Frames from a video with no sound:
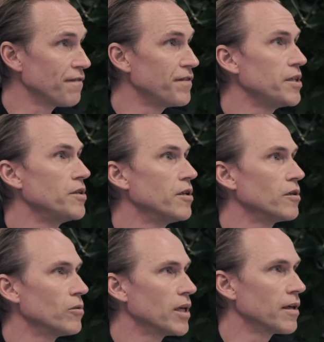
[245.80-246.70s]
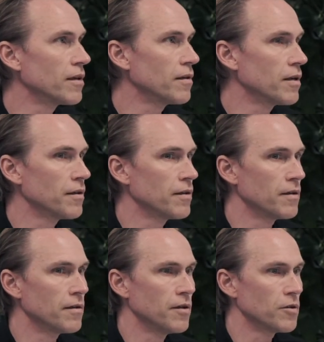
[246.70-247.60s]
and video
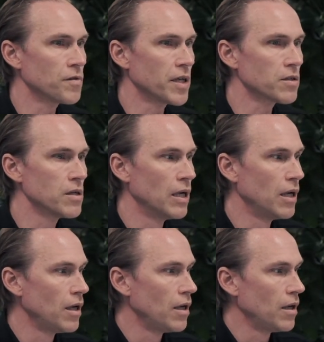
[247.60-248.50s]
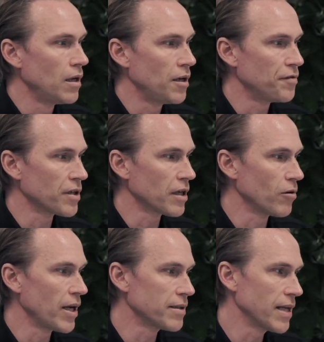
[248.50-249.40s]
and those things. If you can
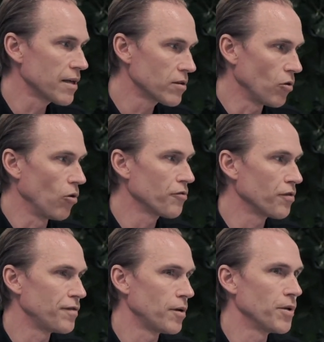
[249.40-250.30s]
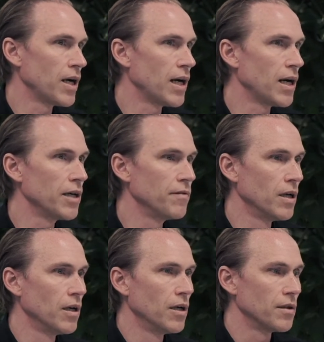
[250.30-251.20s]
collect that also from the hive,
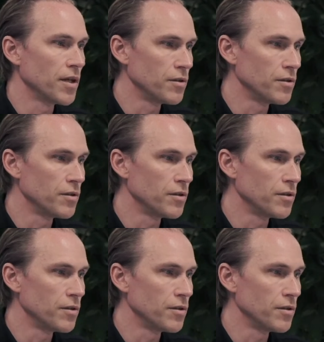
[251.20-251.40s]
then